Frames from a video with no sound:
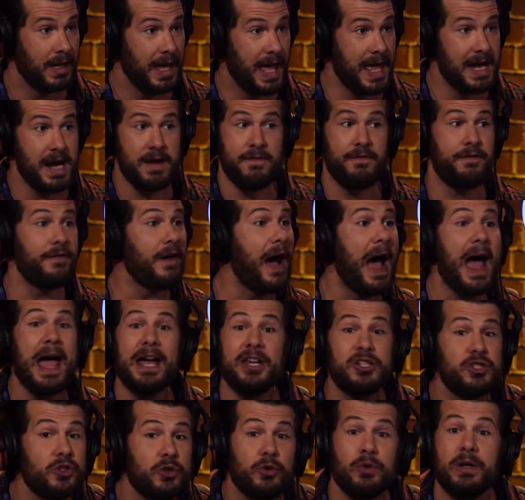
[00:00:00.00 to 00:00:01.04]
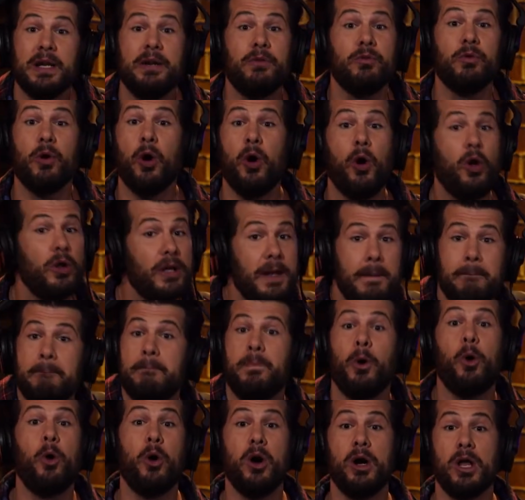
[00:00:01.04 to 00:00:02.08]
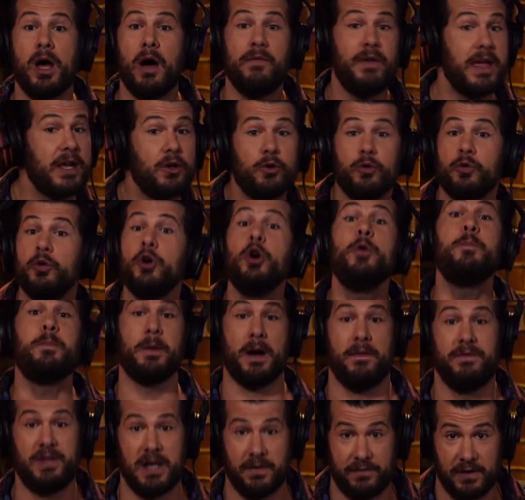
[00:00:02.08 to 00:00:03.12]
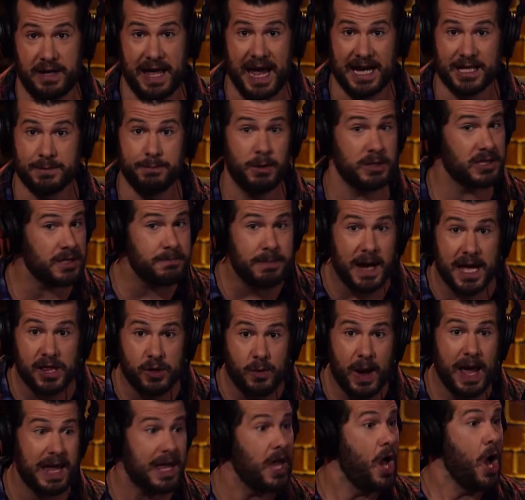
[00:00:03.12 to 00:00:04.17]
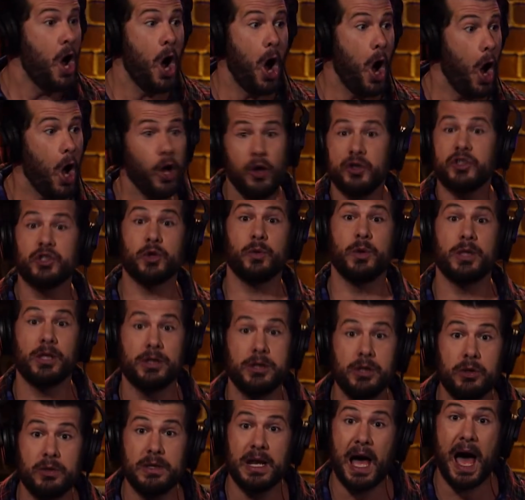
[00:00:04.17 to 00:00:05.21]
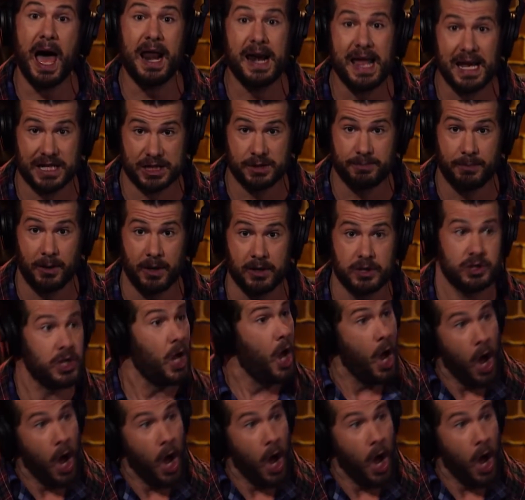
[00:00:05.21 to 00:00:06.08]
an advisory role and board of a group of different experts. And by the way, mm. also include non-experts.